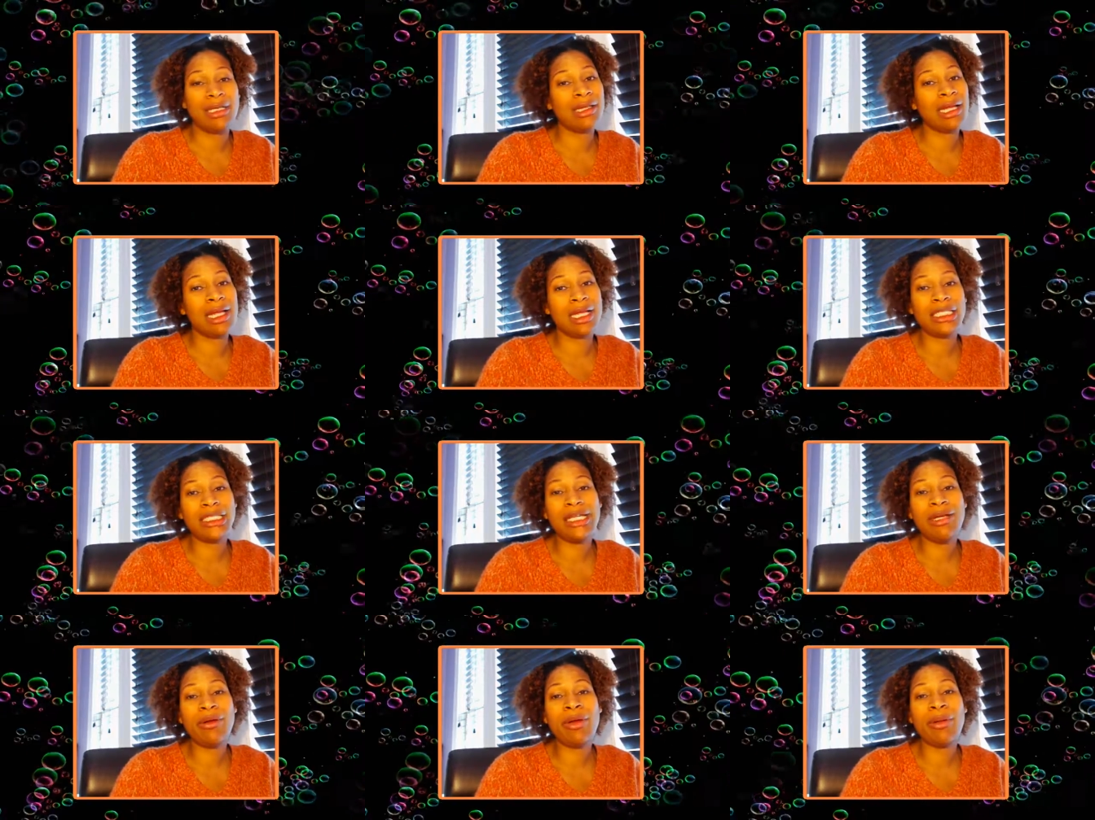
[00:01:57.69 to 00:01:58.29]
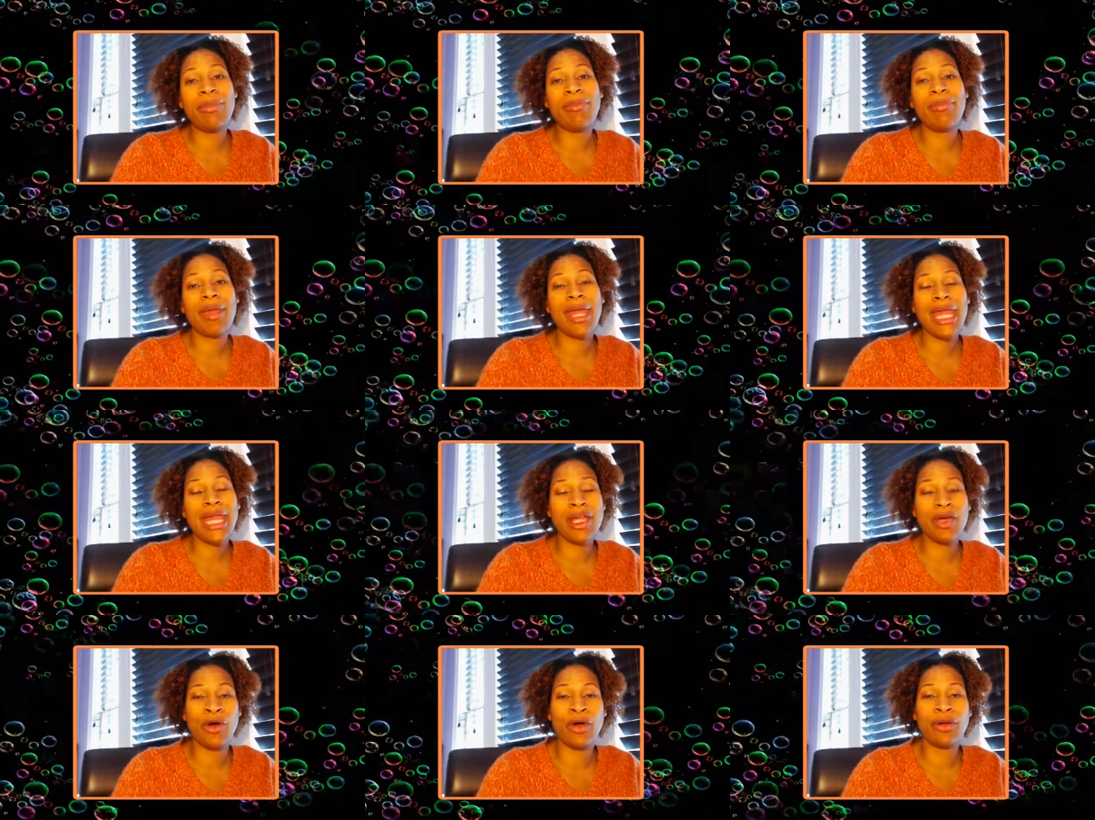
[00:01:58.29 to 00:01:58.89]
Like she would
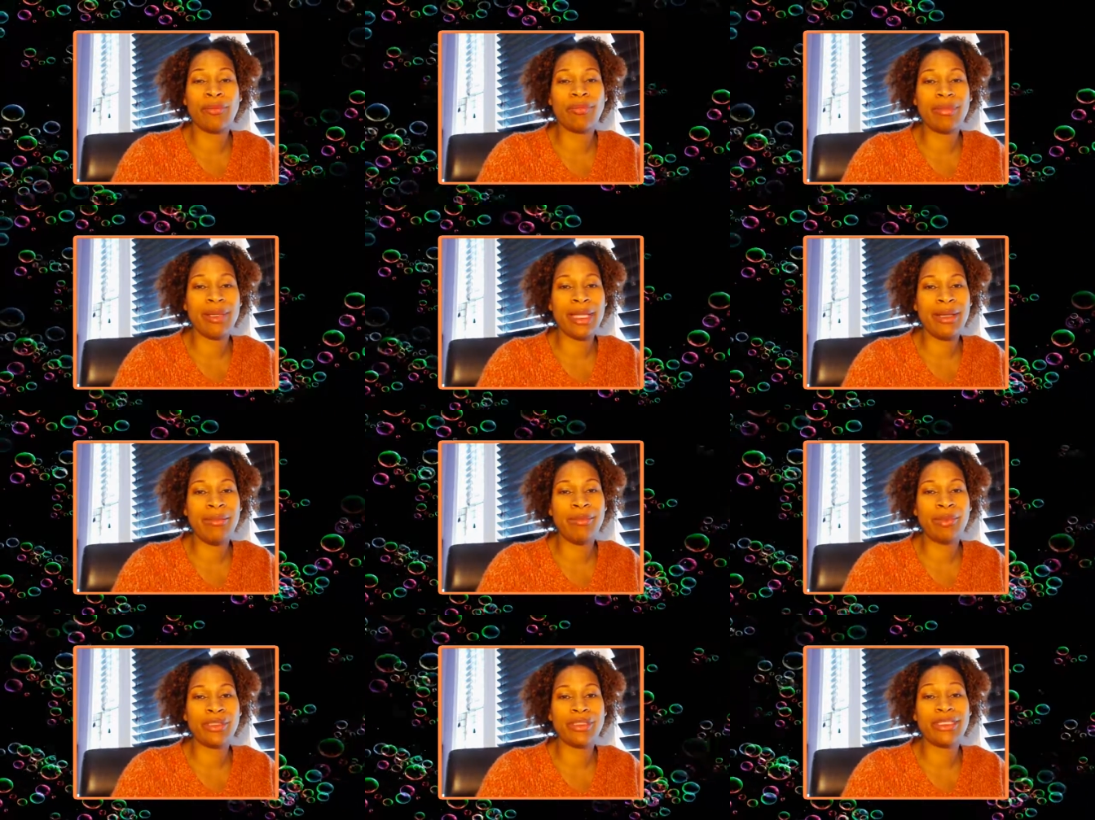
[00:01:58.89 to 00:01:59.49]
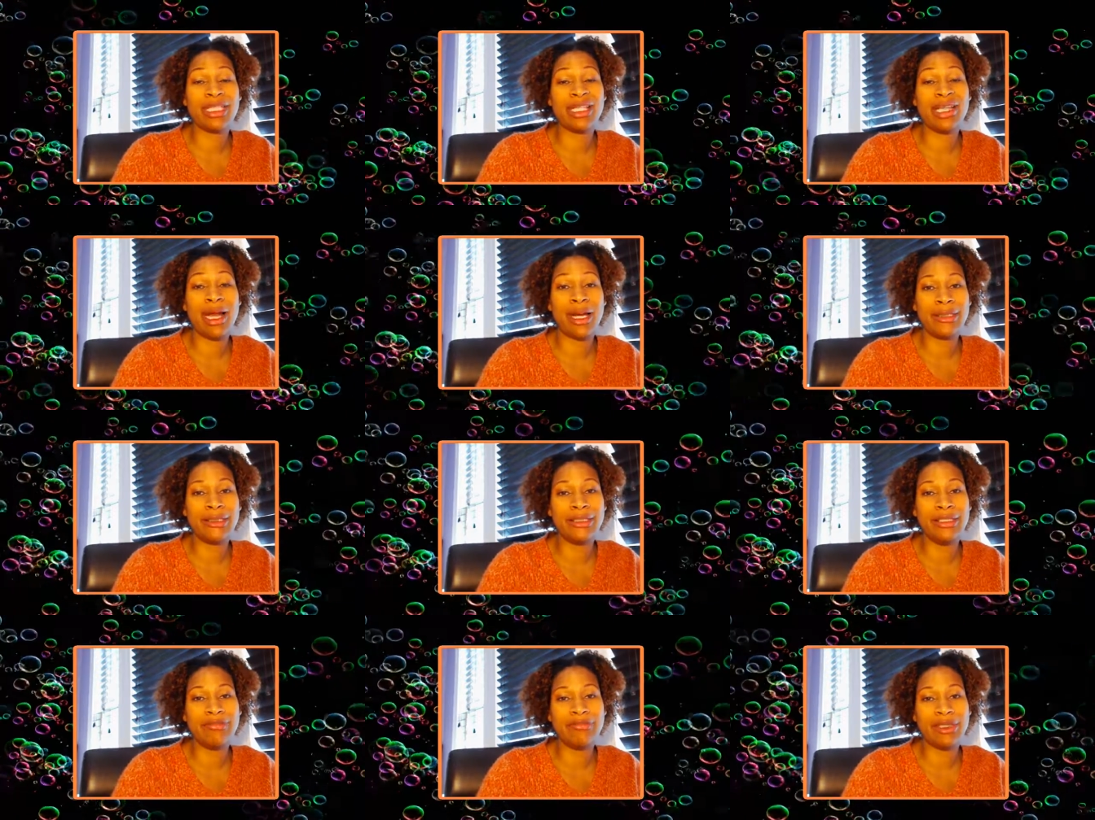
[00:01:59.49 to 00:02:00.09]
pick on people
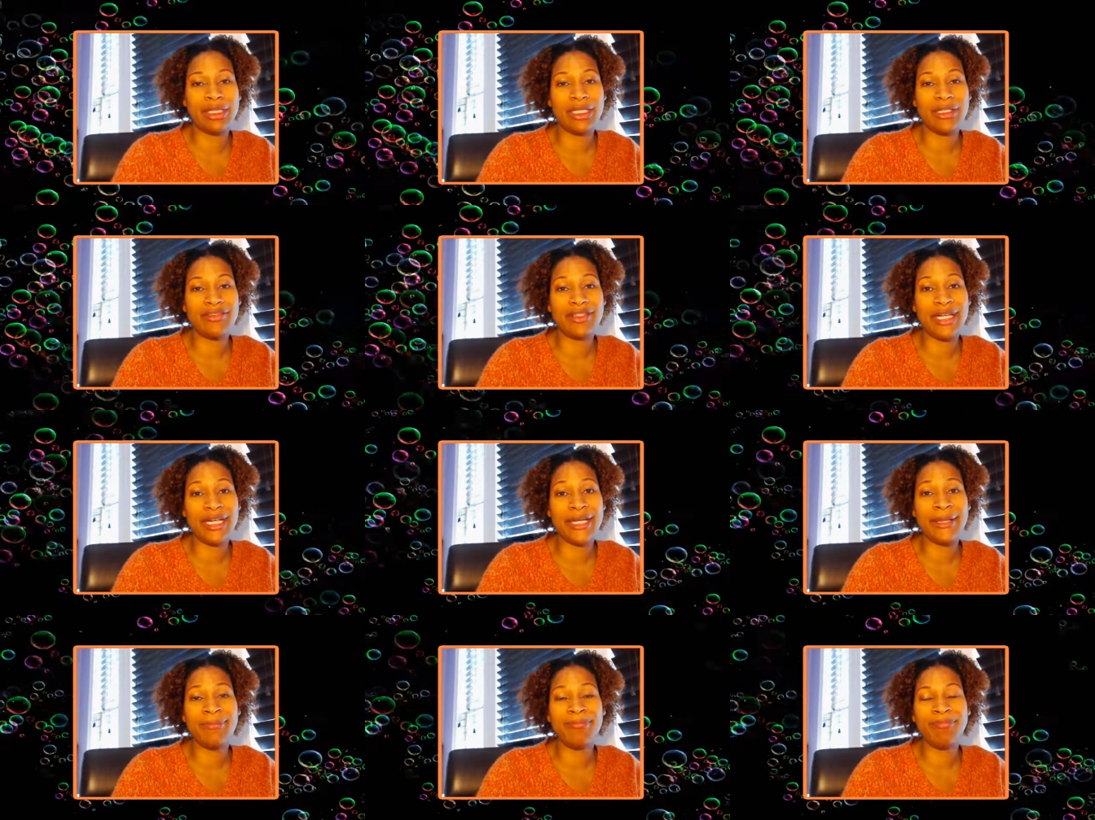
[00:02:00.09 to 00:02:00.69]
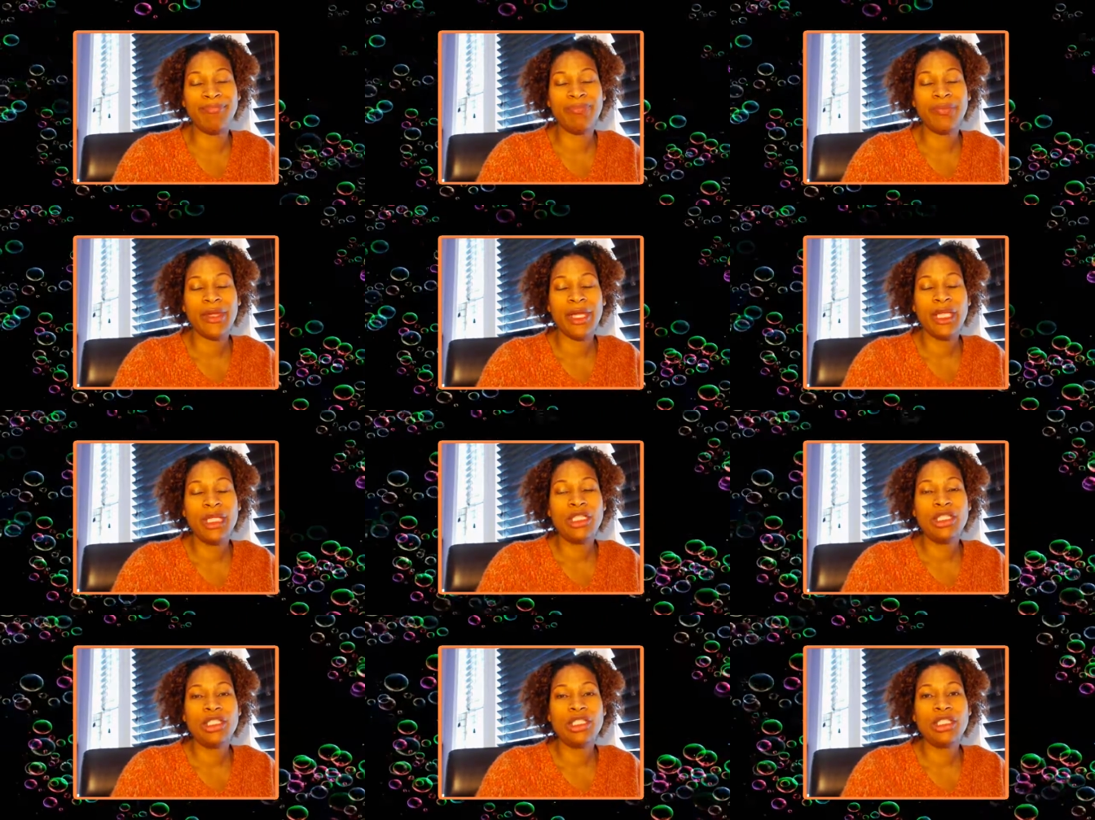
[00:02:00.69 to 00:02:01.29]
selectively, right?
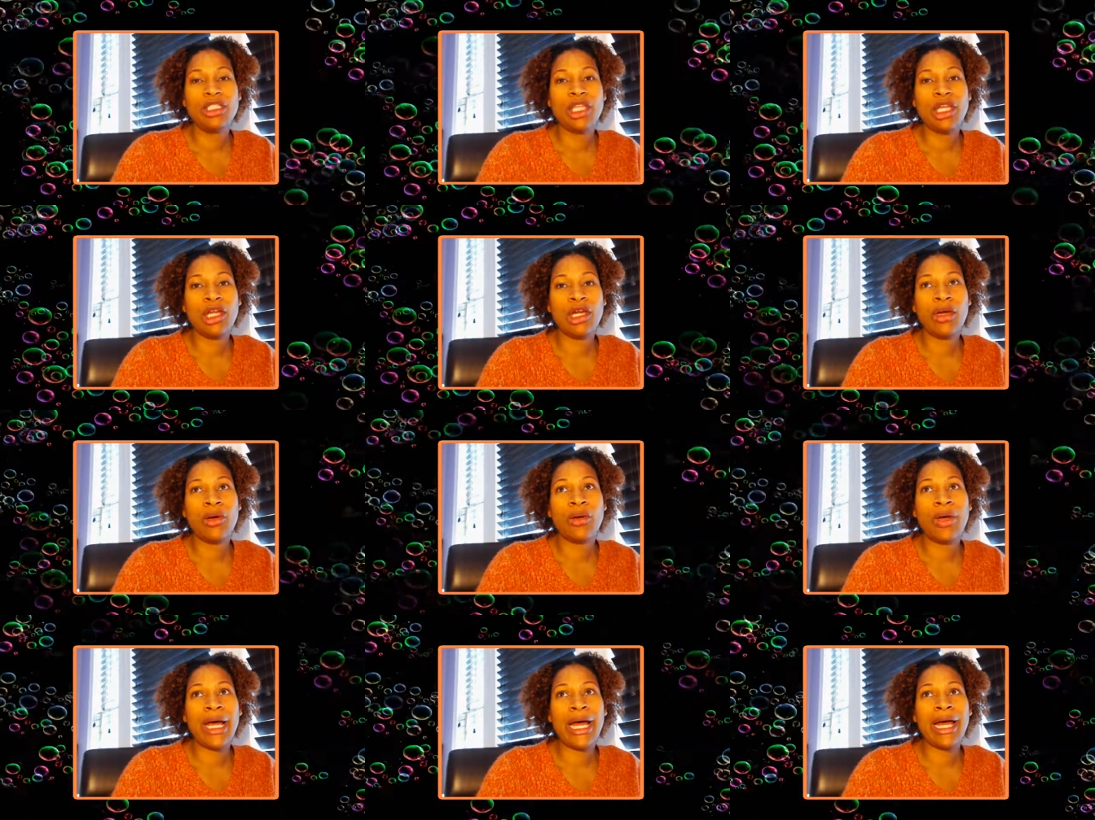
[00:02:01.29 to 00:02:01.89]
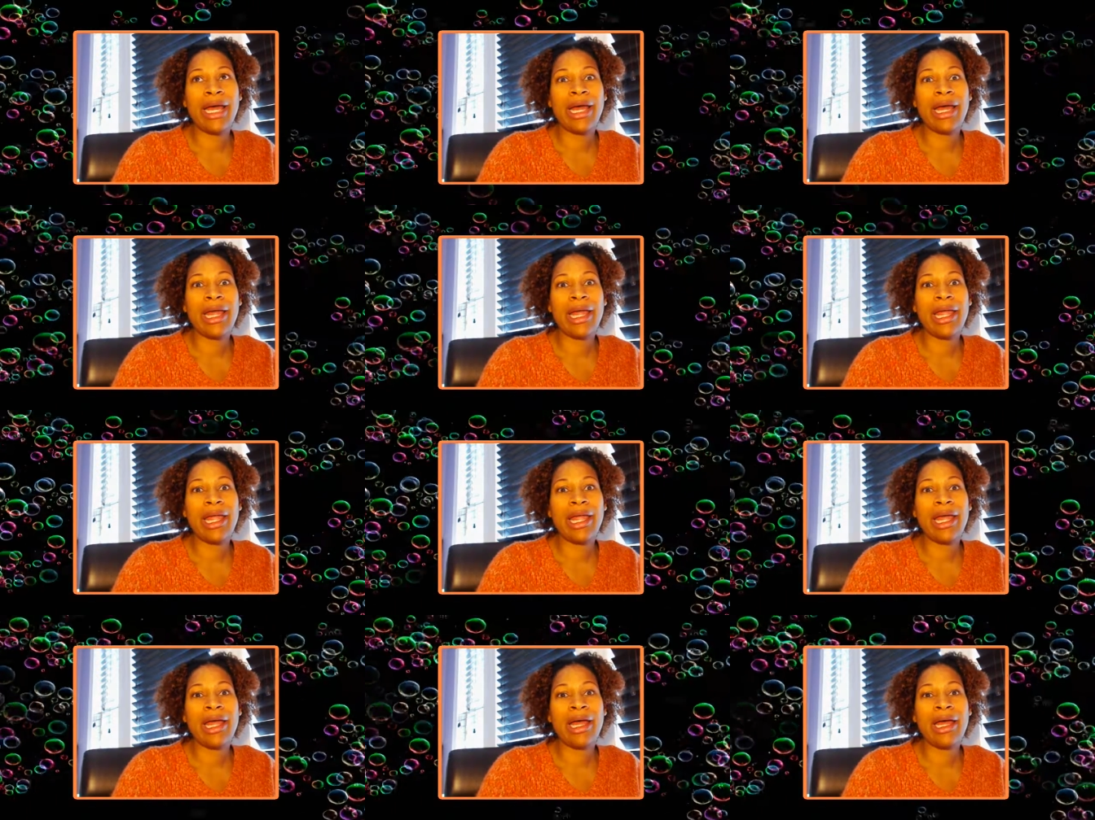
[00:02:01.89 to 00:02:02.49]
So I,